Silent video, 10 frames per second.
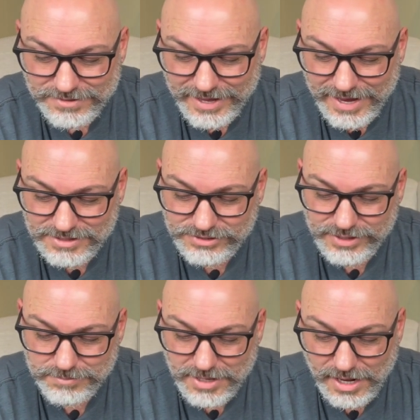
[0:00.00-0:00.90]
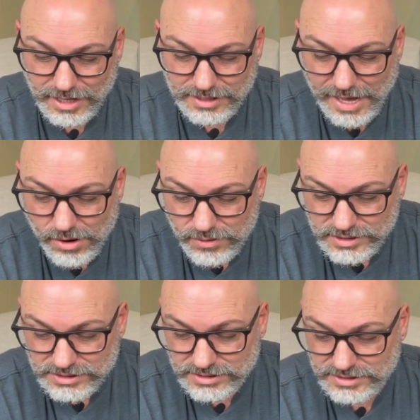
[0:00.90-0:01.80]
They answered him, "Allow
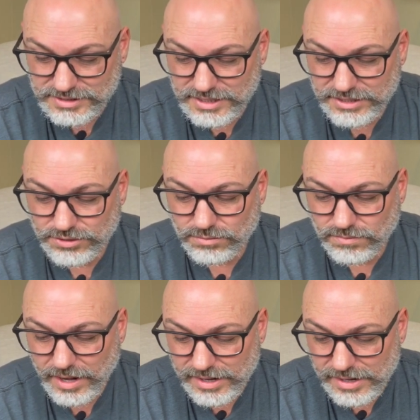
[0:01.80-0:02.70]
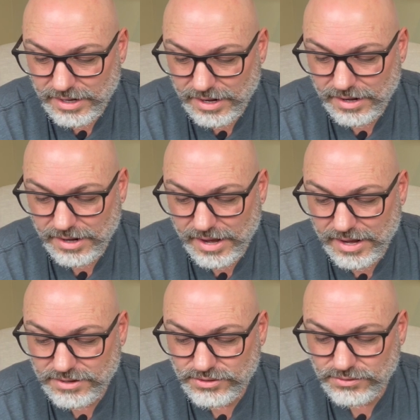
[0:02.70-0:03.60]
us to sit at your right
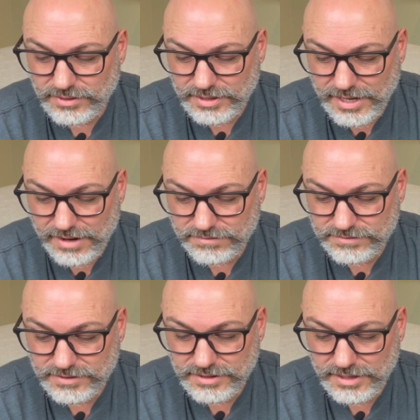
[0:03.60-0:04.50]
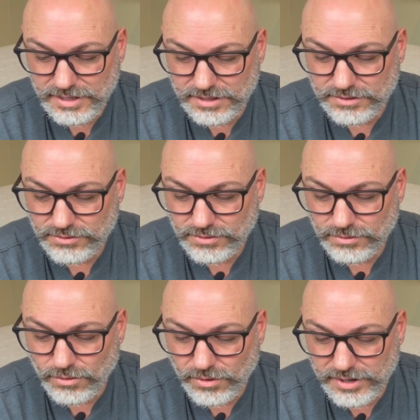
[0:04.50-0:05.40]
and your left in your
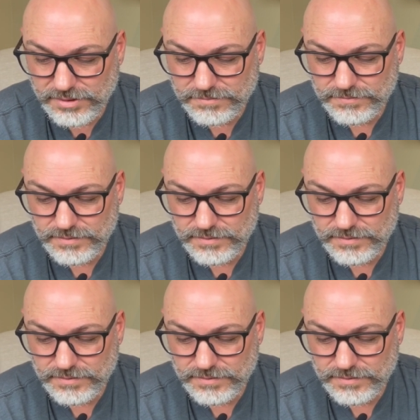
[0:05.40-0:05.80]
glory."